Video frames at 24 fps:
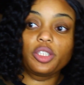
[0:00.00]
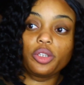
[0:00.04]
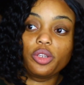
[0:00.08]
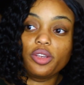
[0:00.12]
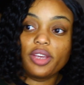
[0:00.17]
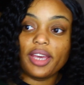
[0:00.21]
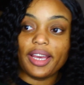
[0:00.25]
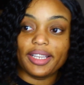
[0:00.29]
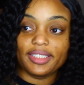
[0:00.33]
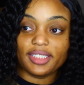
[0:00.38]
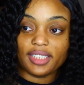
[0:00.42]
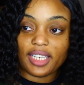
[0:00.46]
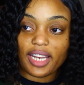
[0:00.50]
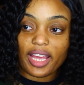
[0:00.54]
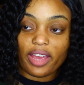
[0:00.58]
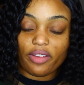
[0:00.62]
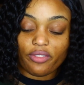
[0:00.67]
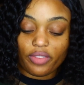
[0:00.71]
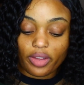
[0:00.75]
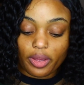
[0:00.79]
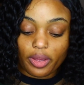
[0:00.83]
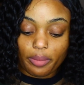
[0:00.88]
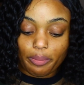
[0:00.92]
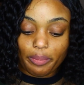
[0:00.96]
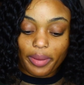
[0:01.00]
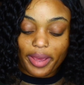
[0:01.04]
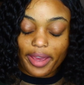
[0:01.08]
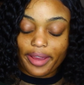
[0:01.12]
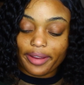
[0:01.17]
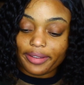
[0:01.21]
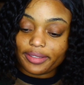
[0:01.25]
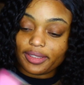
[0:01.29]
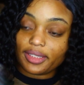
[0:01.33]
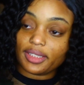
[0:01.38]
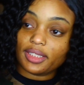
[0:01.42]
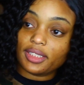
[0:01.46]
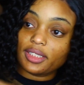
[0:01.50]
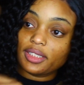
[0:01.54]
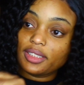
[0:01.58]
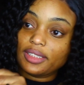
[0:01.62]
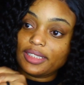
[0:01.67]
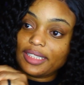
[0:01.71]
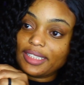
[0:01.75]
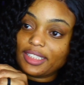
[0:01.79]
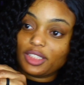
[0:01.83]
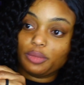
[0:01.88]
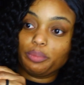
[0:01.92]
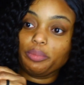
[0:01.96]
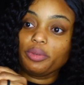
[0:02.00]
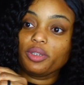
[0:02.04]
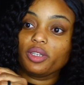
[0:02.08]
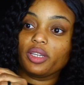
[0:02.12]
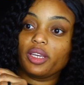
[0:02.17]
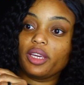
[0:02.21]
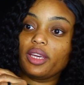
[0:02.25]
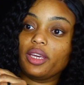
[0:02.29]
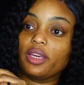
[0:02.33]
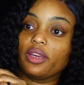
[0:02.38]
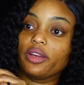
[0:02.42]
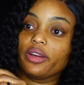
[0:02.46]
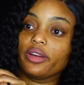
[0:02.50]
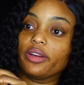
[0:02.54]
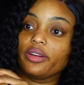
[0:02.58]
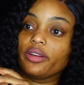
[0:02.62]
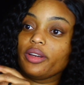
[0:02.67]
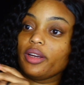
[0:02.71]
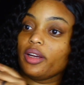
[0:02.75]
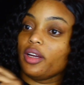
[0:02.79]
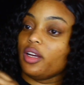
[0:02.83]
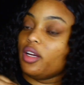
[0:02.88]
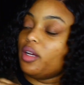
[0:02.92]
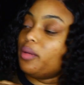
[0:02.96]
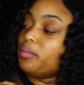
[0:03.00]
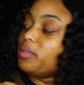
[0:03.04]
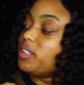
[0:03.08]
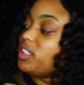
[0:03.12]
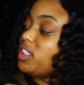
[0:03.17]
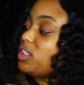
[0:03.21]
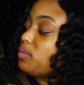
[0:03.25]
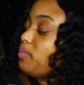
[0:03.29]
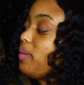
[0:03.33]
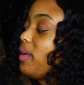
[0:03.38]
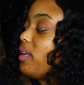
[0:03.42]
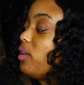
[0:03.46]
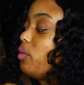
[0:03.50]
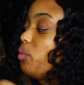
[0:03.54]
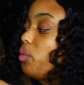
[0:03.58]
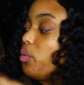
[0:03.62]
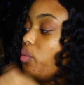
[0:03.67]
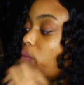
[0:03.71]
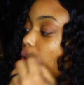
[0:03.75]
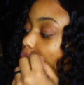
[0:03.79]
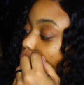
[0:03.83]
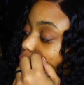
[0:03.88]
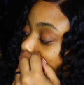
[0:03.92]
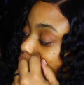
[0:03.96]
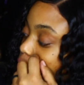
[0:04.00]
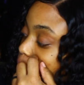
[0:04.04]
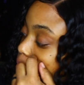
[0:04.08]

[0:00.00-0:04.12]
so you guys can have a comparison, this book here, this is my little notes